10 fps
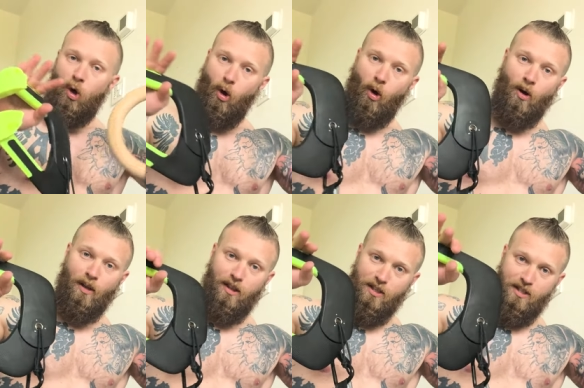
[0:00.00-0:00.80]

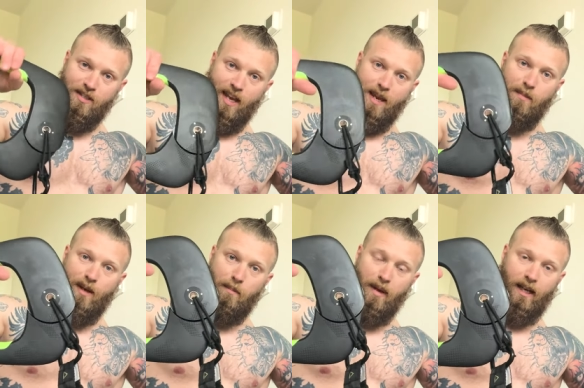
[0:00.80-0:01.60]
on this
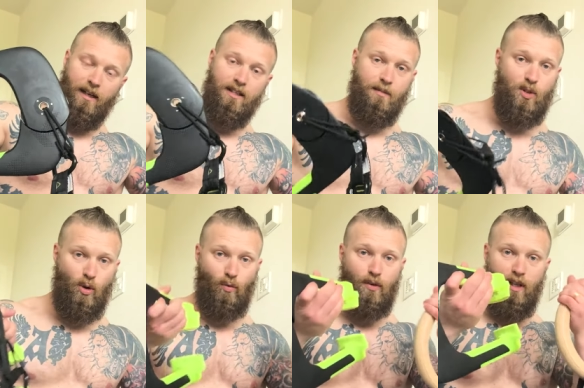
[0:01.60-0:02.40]
same mechanism.
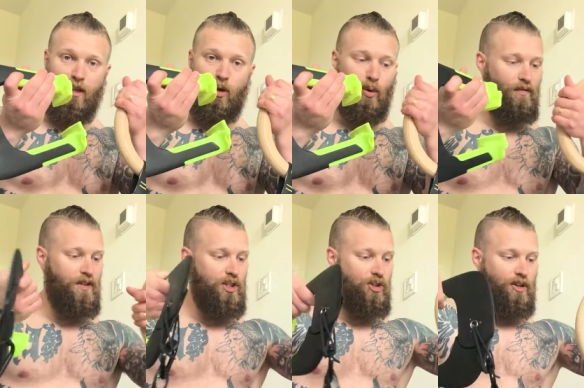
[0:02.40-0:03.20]
So really cool
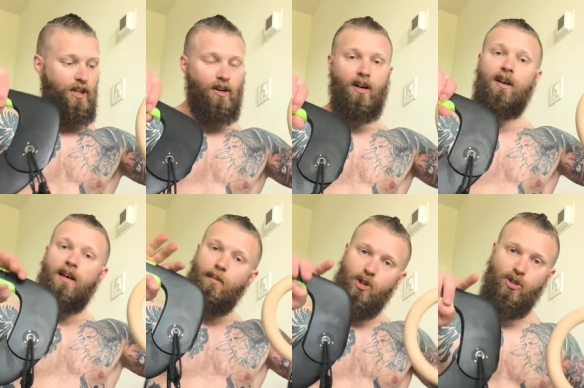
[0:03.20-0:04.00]
feature here.
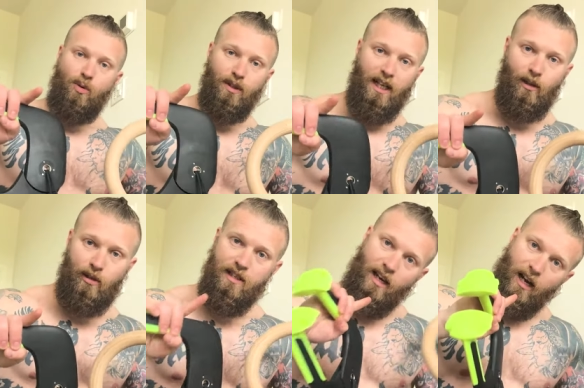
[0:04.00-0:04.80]
I'm gonna show you what that
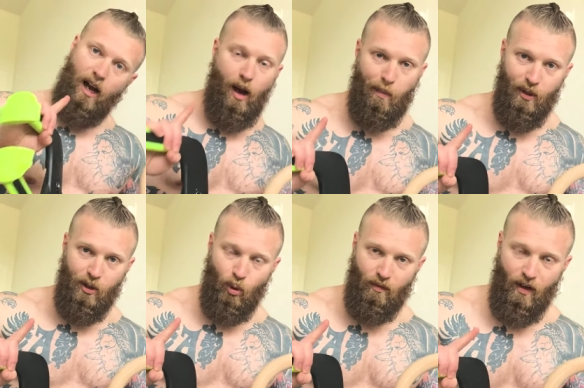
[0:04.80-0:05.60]
looks like up on the door